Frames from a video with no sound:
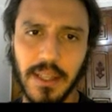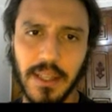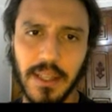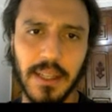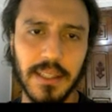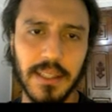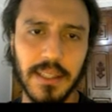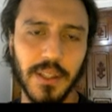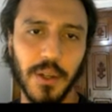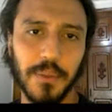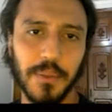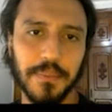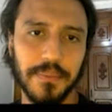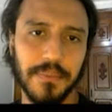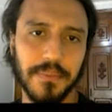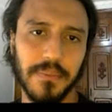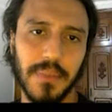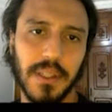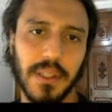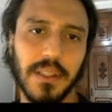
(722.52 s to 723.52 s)
So,
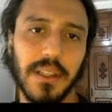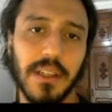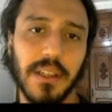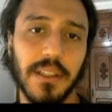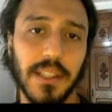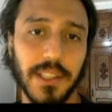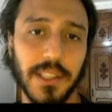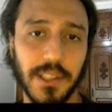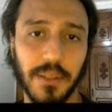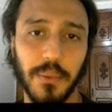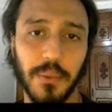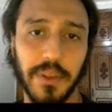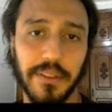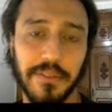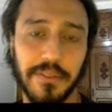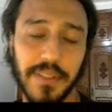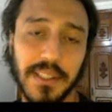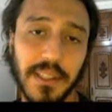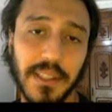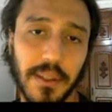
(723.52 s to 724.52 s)
in the condition with
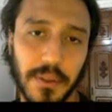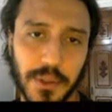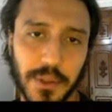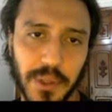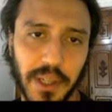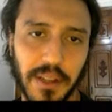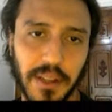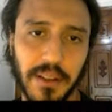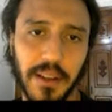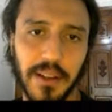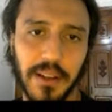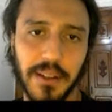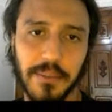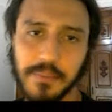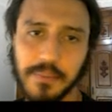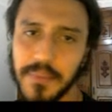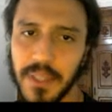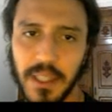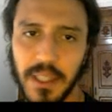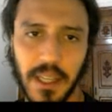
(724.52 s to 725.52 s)
physical training data,
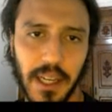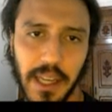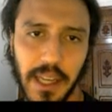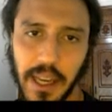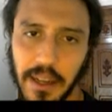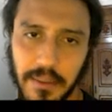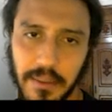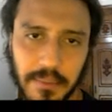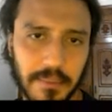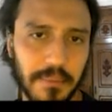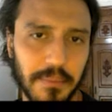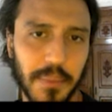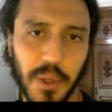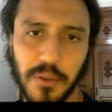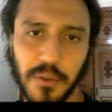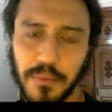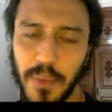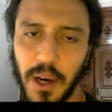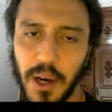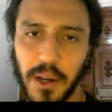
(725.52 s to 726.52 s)
again,
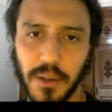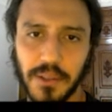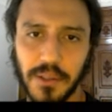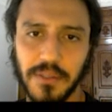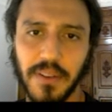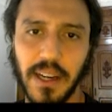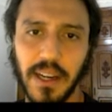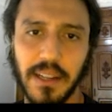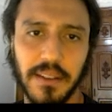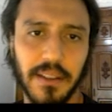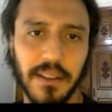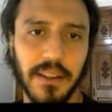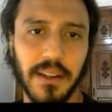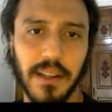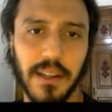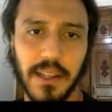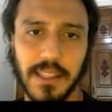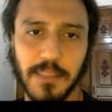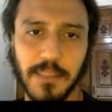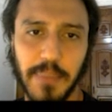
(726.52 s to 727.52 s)
both models find the
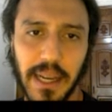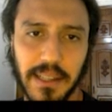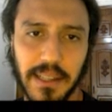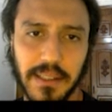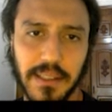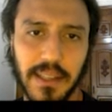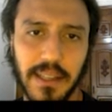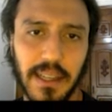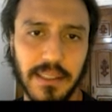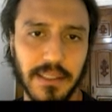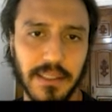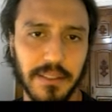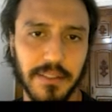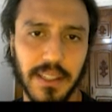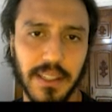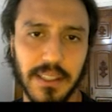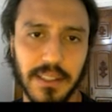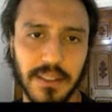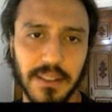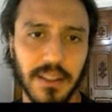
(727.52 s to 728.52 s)
unexpected test
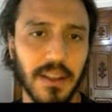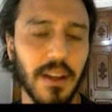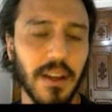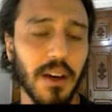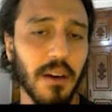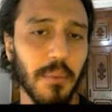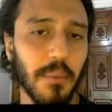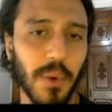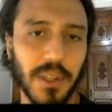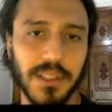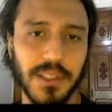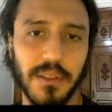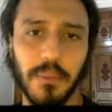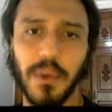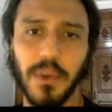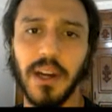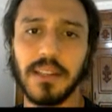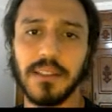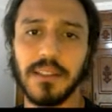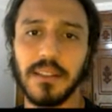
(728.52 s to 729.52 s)
events more
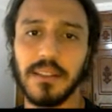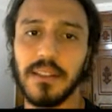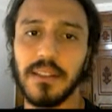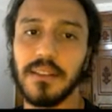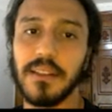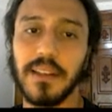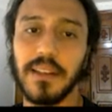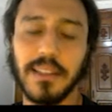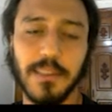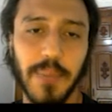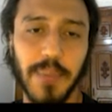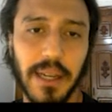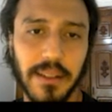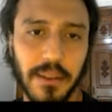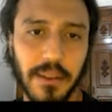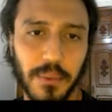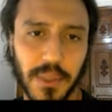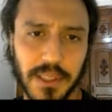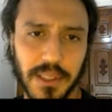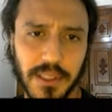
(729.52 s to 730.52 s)
surprising than the
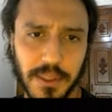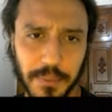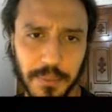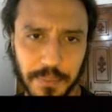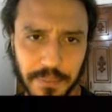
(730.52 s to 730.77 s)
expected ones.